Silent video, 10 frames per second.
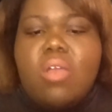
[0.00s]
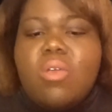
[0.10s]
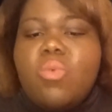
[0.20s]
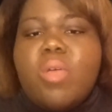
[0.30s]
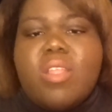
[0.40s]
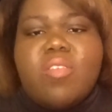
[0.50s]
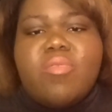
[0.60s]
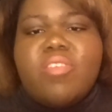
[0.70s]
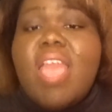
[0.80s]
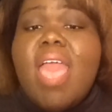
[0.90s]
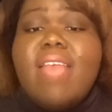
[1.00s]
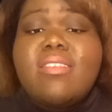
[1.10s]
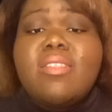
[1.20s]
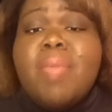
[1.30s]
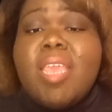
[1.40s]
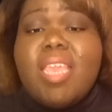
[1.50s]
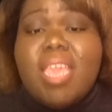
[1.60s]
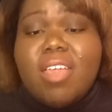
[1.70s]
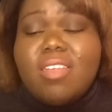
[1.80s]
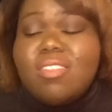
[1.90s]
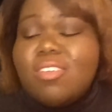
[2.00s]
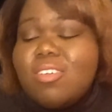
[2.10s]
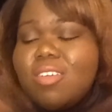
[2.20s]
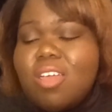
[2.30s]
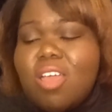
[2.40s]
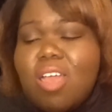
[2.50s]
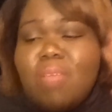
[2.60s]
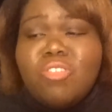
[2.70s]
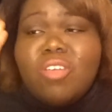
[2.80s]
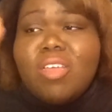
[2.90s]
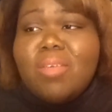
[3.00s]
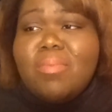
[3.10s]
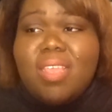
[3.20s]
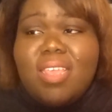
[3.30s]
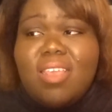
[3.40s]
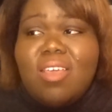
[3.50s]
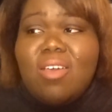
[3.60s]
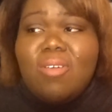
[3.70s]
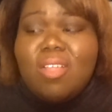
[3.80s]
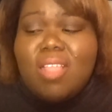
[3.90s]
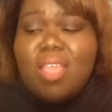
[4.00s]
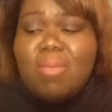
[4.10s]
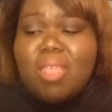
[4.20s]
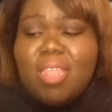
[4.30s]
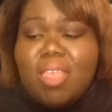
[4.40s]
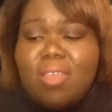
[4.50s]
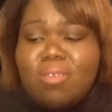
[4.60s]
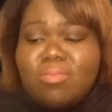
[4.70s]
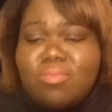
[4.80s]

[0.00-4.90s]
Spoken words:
one of has the main character. I'm drawing a blank on her name right now,